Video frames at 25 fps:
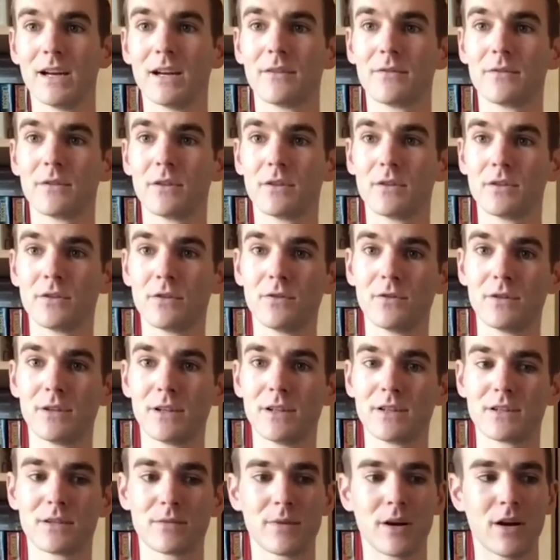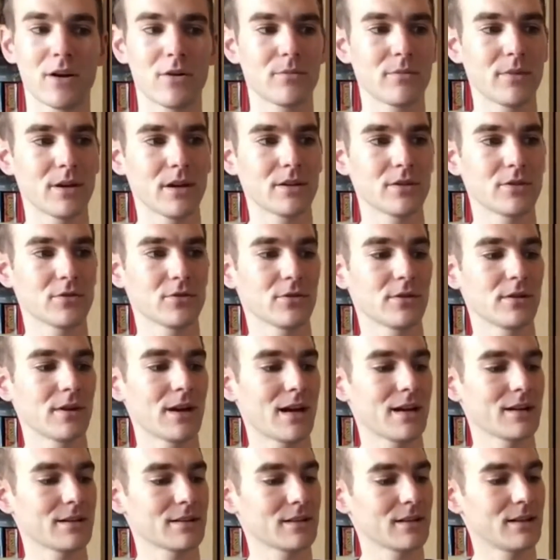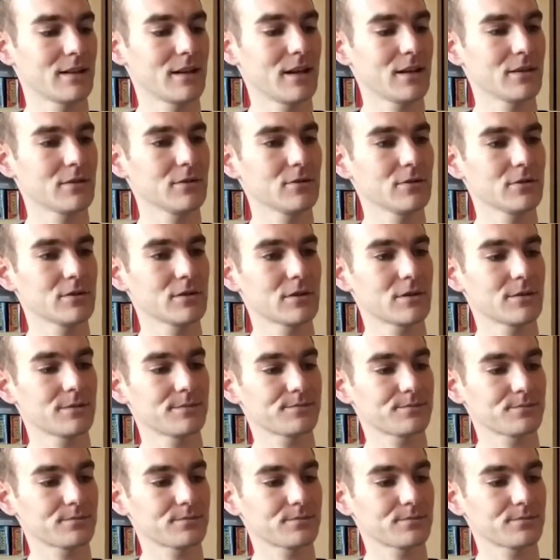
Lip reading: If you do need some help, make sure you ask an adult.